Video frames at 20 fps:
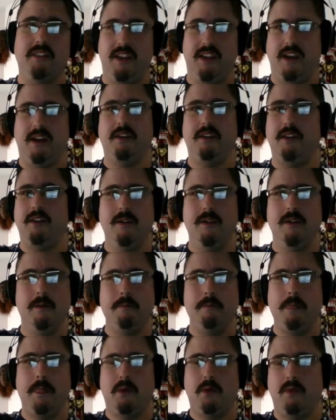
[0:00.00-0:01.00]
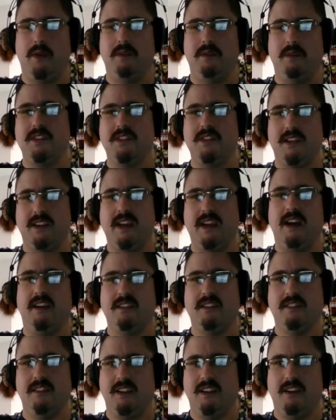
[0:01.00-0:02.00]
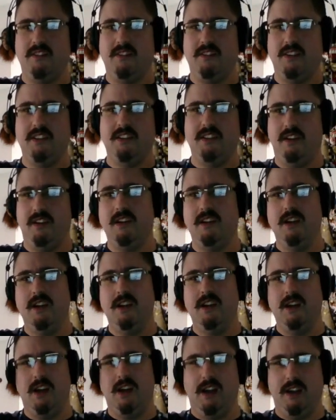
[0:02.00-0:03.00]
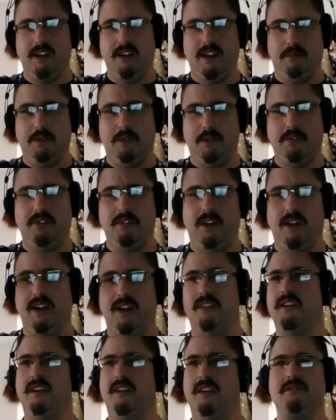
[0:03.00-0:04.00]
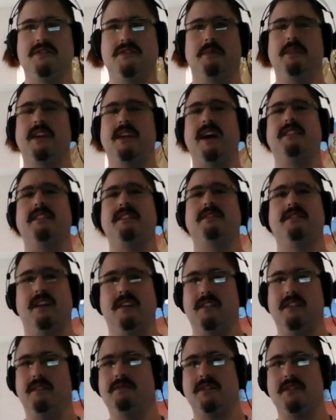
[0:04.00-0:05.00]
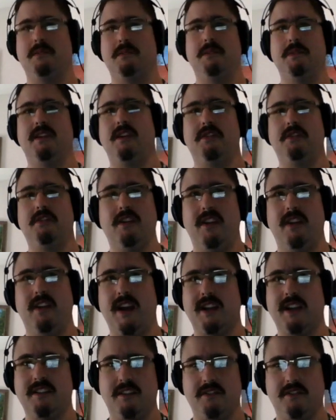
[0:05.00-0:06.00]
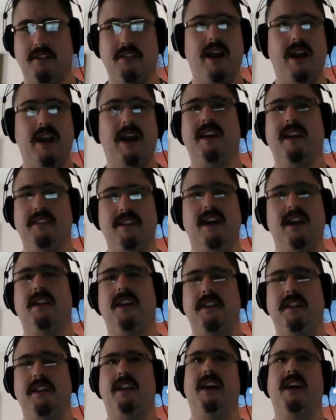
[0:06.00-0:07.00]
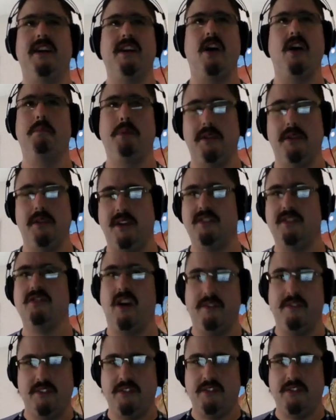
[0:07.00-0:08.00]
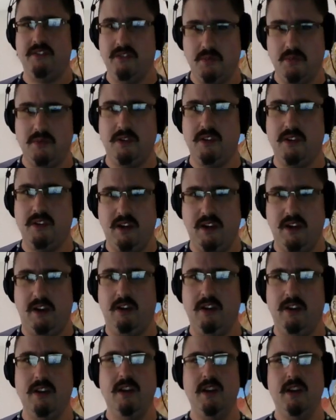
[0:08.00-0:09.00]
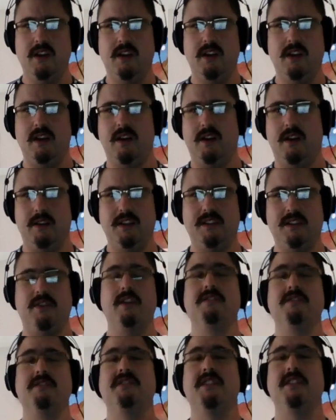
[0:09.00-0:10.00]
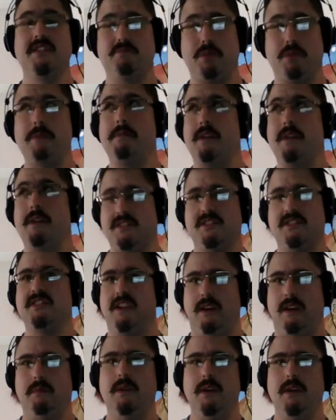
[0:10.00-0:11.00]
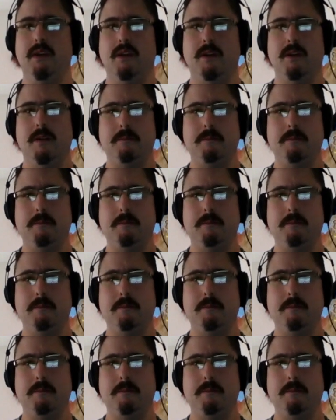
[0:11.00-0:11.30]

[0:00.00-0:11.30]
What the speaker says: out in the outer rims of the galaxy and everything. I came to find out that some of the other galactics are cracking down on that, like our police officers would here. It's pretty much the same.